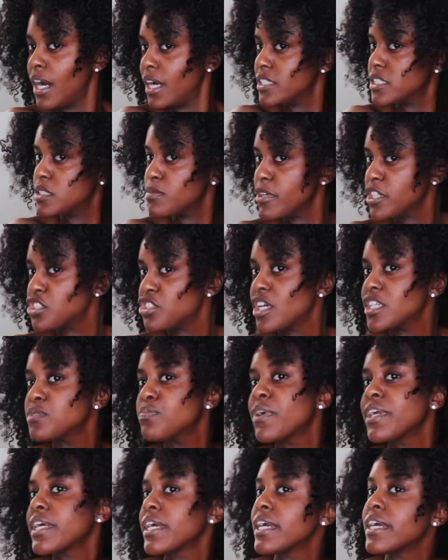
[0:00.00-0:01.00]
I just make sure I
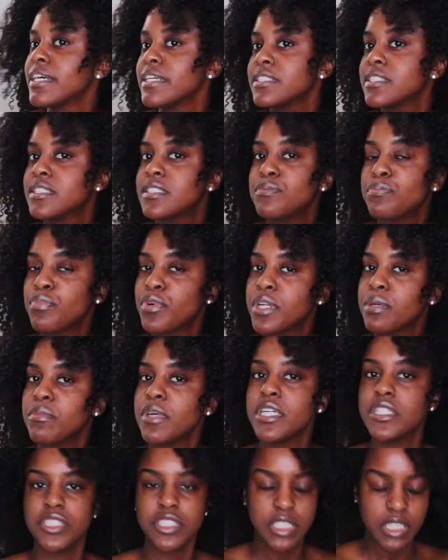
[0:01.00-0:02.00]
spray the ends pretty
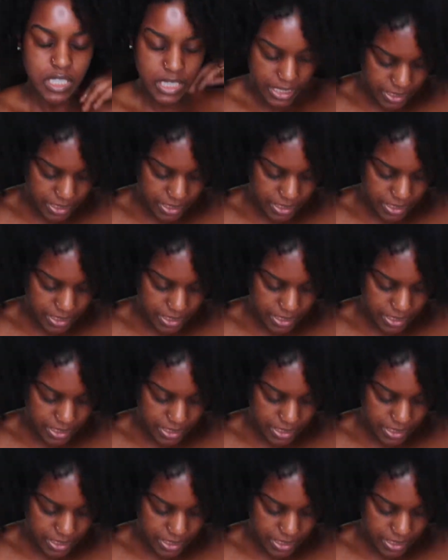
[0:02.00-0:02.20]
much, and